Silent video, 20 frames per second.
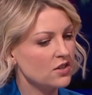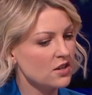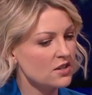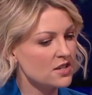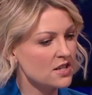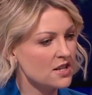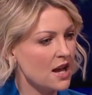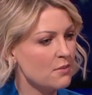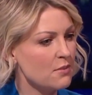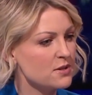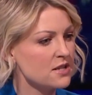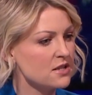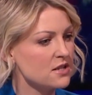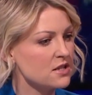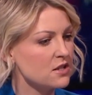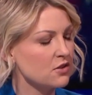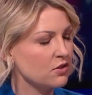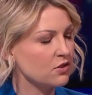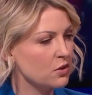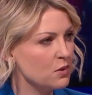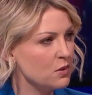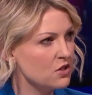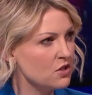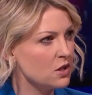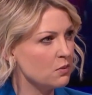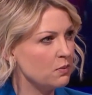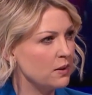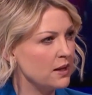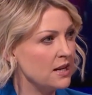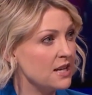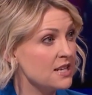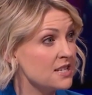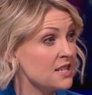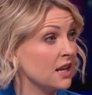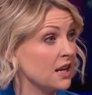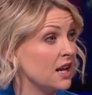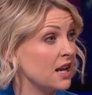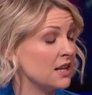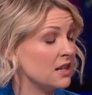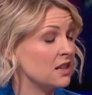there's an absence of community
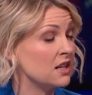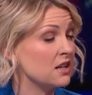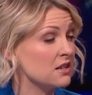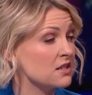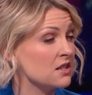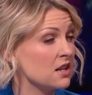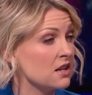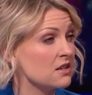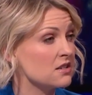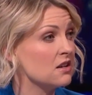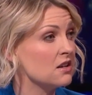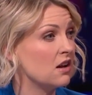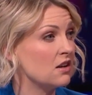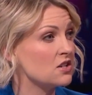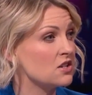policing. There's not